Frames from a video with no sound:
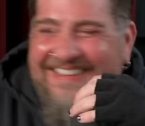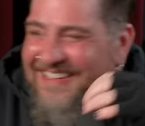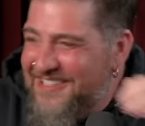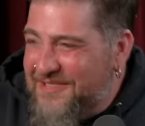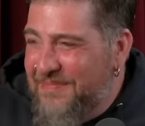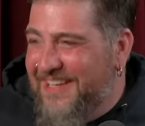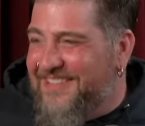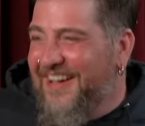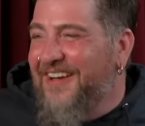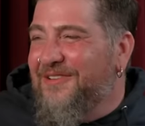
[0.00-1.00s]
it's just me
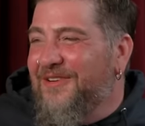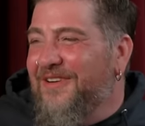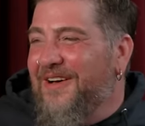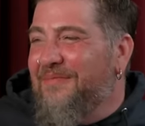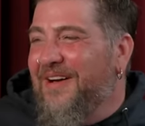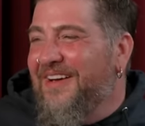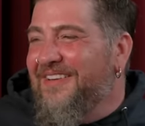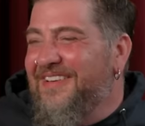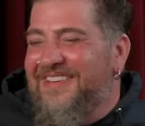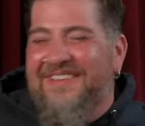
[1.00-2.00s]
tied to a, a,
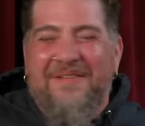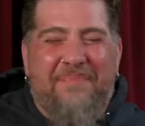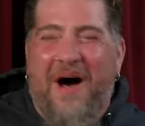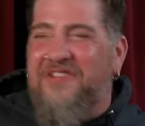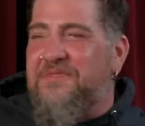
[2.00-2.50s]
a box